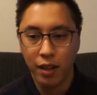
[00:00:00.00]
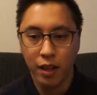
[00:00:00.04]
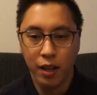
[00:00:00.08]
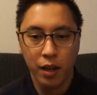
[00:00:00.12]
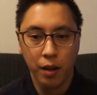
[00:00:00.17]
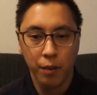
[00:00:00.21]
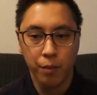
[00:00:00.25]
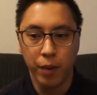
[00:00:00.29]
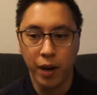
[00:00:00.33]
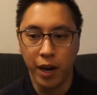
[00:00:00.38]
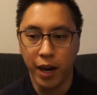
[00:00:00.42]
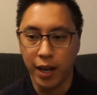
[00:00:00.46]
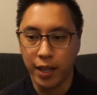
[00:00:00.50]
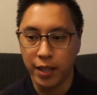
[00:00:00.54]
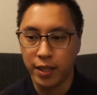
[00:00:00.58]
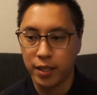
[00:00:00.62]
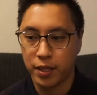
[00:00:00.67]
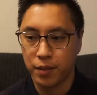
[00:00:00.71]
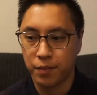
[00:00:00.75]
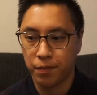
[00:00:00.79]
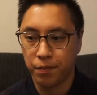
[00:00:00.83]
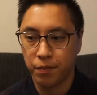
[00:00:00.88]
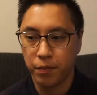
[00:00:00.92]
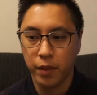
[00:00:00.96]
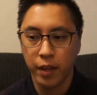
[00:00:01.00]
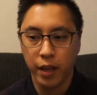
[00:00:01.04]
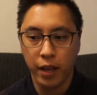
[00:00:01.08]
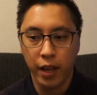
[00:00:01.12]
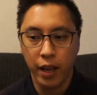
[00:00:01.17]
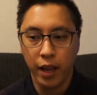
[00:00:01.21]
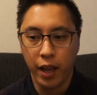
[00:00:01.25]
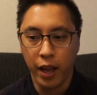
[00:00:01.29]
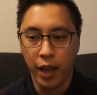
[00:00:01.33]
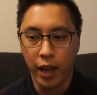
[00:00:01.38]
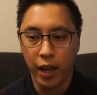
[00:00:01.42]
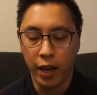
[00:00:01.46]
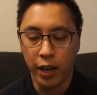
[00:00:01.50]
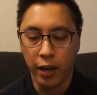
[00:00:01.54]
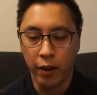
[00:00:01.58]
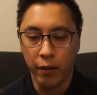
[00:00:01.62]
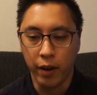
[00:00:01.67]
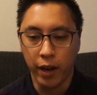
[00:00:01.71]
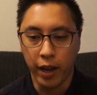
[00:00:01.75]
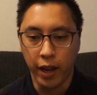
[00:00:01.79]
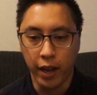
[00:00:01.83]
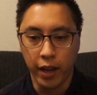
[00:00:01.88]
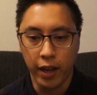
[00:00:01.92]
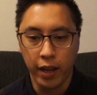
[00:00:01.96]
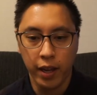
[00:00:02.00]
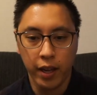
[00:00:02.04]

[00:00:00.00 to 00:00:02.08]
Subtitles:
But anyway,